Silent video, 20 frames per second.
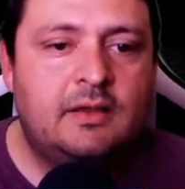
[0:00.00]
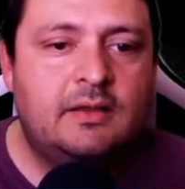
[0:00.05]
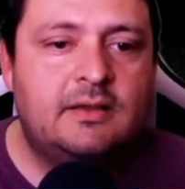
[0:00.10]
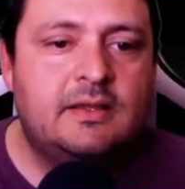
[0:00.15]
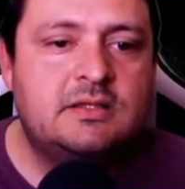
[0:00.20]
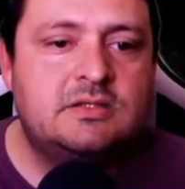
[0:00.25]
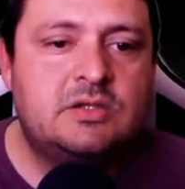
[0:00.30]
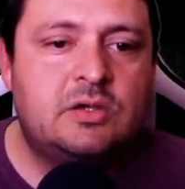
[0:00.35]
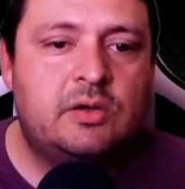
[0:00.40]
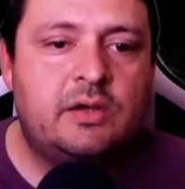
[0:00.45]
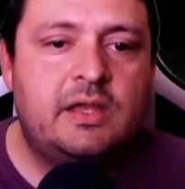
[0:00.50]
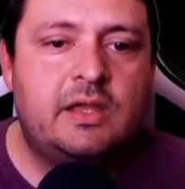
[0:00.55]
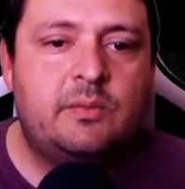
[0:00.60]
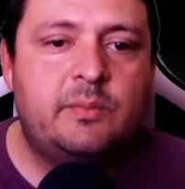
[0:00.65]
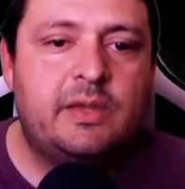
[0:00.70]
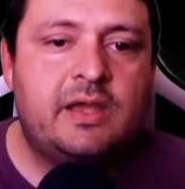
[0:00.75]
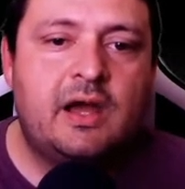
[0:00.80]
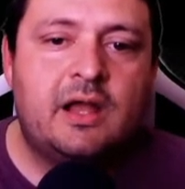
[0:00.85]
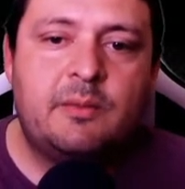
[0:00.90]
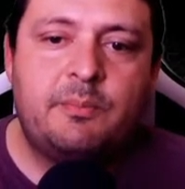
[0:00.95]
Let's go ahead.
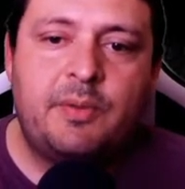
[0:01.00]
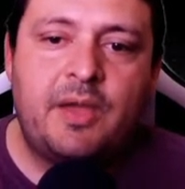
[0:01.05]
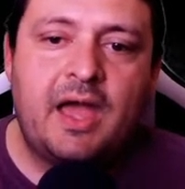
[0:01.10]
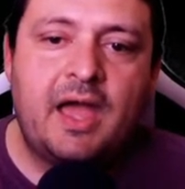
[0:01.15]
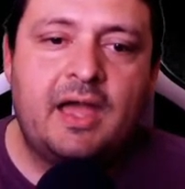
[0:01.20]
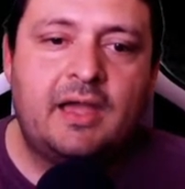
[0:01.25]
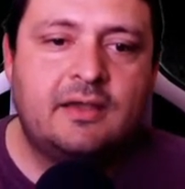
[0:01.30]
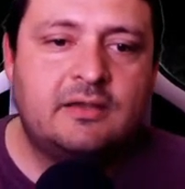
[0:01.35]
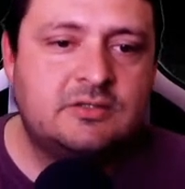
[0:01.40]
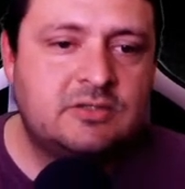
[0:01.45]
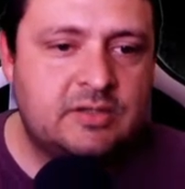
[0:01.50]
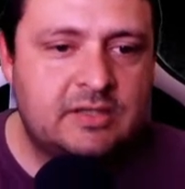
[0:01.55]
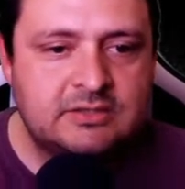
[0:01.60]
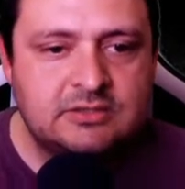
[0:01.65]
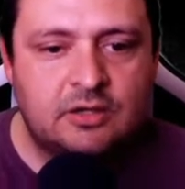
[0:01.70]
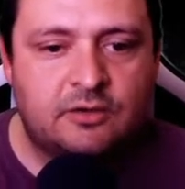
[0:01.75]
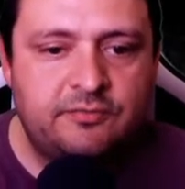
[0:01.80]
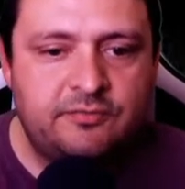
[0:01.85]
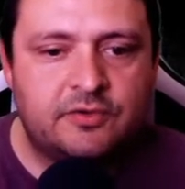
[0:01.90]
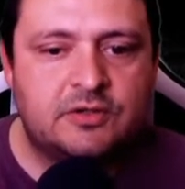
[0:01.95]
We got a pack, so
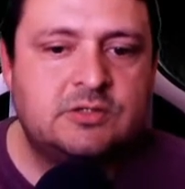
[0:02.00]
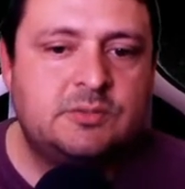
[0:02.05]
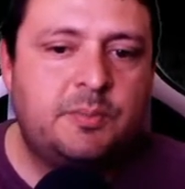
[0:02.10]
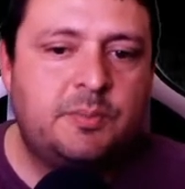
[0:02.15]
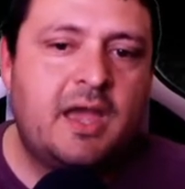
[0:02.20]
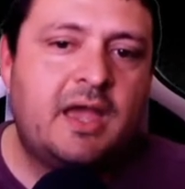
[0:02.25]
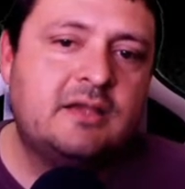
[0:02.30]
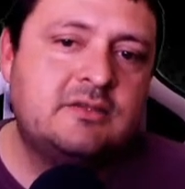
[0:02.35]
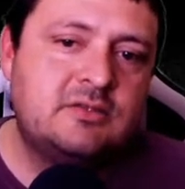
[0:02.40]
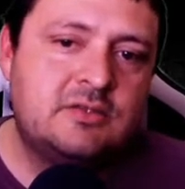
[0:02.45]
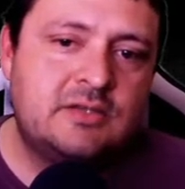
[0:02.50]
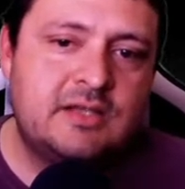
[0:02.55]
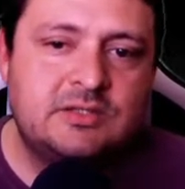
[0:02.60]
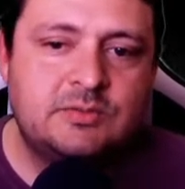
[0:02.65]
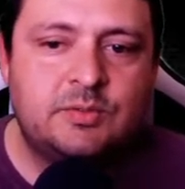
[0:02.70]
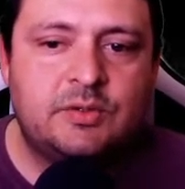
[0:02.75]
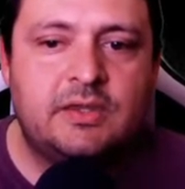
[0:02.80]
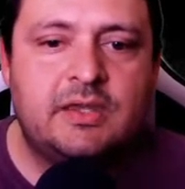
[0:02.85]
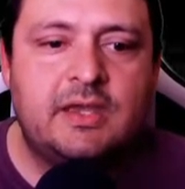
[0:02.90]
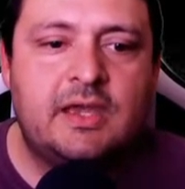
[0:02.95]
that's our first pack, so
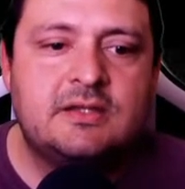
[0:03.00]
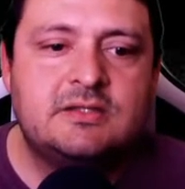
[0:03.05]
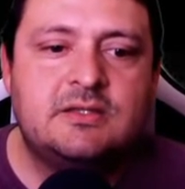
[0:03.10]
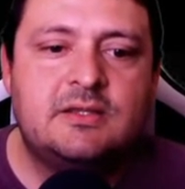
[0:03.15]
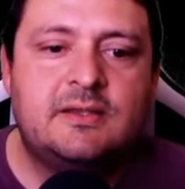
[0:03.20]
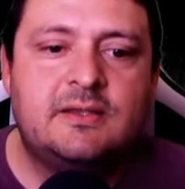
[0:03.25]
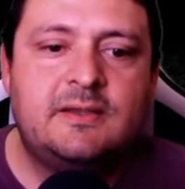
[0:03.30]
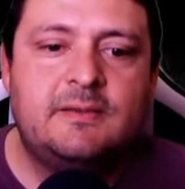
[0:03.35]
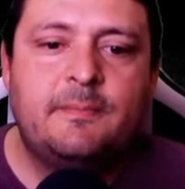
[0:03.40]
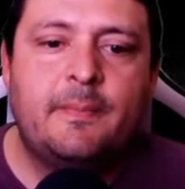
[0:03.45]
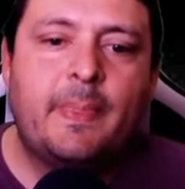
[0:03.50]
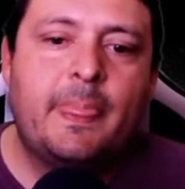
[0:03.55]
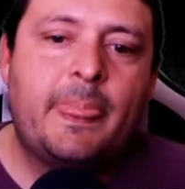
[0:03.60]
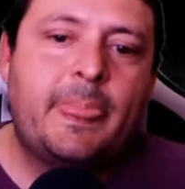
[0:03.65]
that's really excellent.